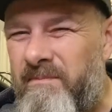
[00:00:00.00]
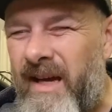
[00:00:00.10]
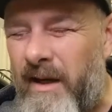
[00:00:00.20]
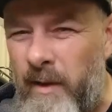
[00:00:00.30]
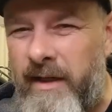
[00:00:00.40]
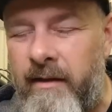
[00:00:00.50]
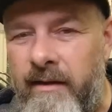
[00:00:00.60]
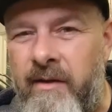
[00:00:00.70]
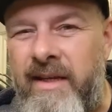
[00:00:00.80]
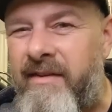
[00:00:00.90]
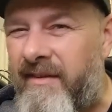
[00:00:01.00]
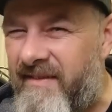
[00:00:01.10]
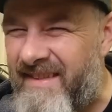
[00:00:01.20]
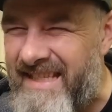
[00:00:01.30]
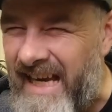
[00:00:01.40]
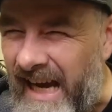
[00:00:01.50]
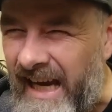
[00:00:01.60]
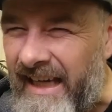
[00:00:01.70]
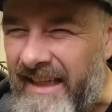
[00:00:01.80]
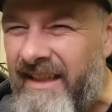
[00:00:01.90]
I reckon there is a
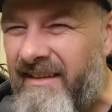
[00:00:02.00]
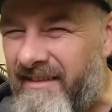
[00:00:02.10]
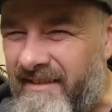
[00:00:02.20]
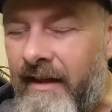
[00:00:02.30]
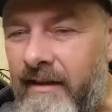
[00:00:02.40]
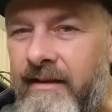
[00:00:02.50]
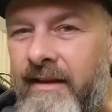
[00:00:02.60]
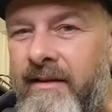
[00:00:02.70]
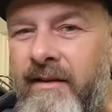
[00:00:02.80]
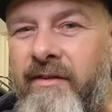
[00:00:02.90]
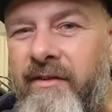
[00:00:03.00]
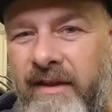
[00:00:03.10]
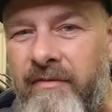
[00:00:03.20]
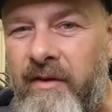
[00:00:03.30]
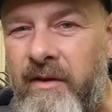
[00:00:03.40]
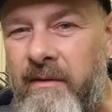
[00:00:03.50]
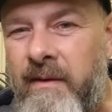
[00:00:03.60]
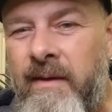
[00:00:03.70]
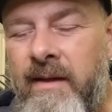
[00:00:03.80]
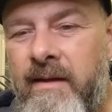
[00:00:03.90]
tad little stiffer,
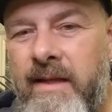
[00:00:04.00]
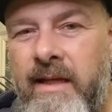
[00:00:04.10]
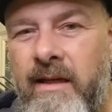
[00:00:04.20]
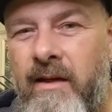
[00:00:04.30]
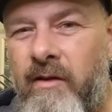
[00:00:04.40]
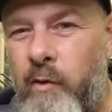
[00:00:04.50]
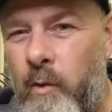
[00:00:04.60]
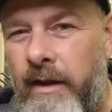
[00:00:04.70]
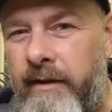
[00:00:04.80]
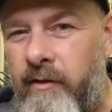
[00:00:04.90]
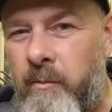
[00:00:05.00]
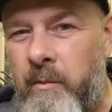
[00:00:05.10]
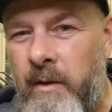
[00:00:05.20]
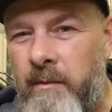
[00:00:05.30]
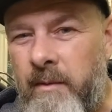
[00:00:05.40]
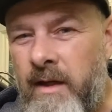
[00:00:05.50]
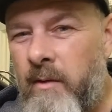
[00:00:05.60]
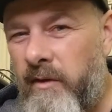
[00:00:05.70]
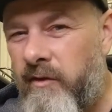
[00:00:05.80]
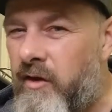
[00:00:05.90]
the dual action one,
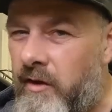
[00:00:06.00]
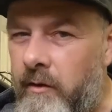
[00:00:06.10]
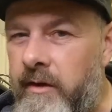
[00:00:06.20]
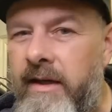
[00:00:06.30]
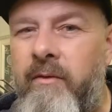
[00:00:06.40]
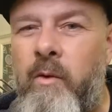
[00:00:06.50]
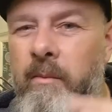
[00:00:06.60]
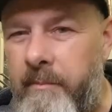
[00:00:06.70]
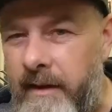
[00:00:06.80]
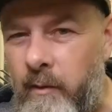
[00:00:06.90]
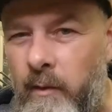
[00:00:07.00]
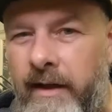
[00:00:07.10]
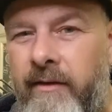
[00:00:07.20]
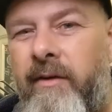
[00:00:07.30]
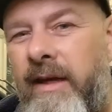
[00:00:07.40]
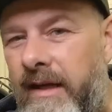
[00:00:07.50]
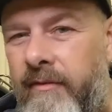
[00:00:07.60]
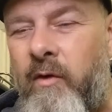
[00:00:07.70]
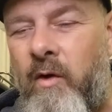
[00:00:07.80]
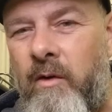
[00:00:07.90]
which could give you a bigger range
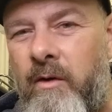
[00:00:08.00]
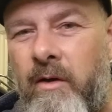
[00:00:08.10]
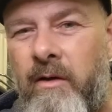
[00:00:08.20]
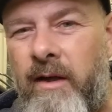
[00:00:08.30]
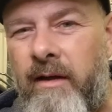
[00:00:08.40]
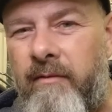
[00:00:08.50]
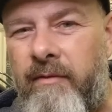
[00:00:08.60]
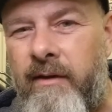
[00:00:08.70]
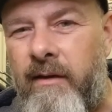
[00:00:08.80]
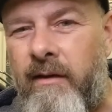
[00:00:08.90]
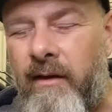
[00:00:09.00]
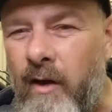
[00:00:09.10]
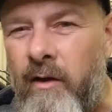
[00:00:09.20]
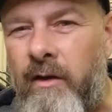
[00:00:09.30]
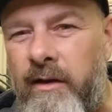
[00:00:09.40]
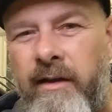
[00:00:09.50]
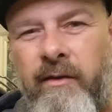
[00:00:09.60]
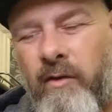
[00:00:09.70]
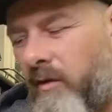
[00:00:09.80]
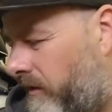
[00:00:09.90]
if you're gonna have a lot of
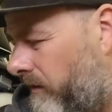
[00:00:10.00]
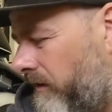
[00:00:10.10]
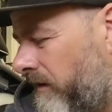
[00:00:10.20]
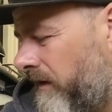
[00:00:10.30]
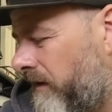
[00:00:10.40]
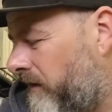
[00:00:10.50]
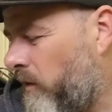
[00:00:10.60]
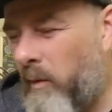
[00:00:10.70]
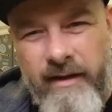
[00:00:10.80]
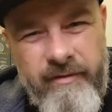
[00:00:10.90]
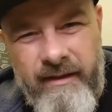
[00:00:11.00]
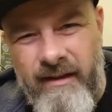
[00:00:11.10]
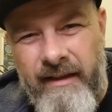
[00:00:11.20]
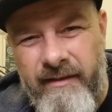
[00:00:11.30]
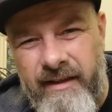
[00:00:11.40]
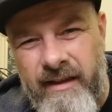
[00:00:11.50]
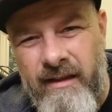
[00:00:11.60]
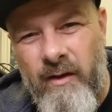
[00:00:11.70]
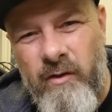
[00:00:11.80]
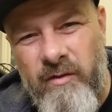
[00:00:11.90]
luggage, or your wife likes
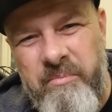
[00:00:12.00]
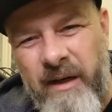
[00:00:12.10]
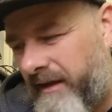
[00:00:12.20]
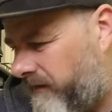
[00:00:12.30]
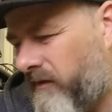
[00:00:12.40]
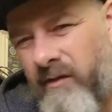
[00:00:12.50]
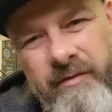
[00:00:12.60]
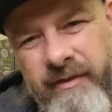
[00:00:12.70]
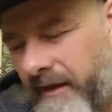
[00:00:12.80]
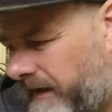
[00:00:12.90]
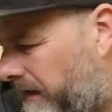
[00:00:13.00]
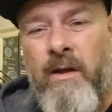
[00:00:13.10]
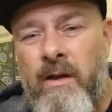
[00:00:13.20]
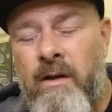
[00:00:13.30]
eating lots of pies, stuff like that.